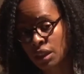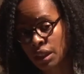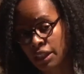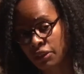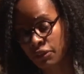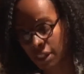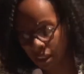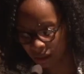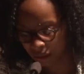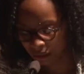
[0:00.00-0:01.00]
like
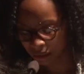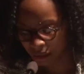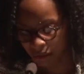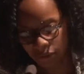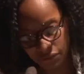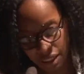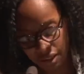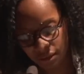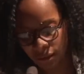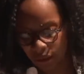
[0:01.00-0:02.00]
faith
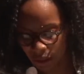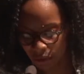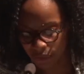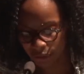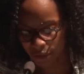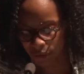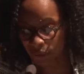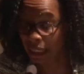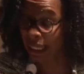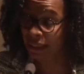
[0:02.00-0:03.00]
the original
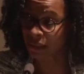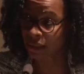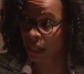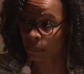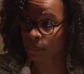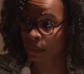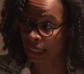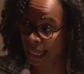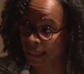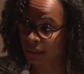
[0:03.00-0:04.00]
candelabra
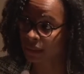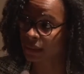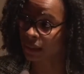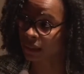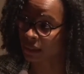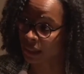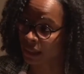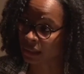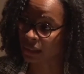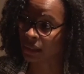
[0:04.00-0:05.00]
lacks in
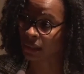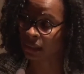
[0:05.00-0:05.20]
things